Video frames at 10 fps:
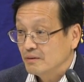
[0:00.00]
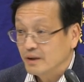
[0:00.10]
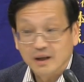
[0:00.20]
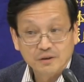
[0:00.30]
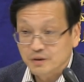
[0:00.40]

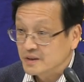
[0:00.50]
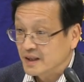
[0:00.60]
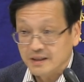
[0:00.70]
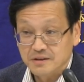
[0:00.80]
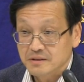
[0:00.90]
We cannot
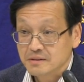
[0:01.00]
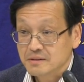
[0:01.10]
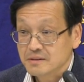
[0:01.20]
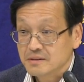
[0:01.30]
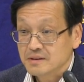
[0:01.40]
test.
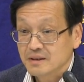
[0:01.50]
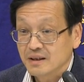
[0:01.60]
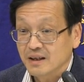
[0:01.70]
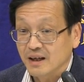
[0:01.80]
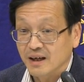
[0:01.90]

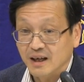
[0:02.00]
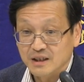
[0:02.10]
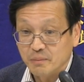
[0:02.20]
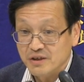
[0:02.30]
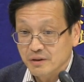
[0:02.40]

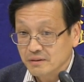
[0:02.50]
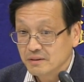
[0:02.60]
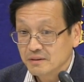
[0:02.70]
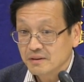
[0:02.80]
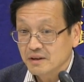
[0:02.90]
As I mentioned,
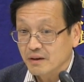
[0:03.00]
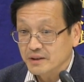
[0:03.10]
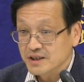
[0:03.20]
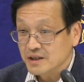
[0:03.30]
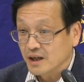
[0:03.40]

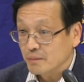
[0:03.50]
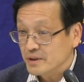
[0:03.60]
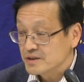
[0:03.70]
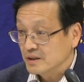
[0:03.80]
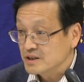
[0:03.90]
our testing
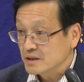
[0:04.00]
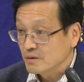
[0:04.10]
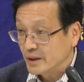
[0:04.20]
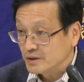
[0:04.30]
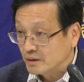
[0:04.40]
capacity is
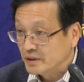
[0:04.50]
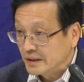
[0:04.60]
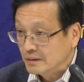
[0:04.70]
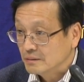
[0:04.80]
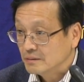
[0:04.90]
quite
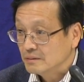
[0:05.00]
limited.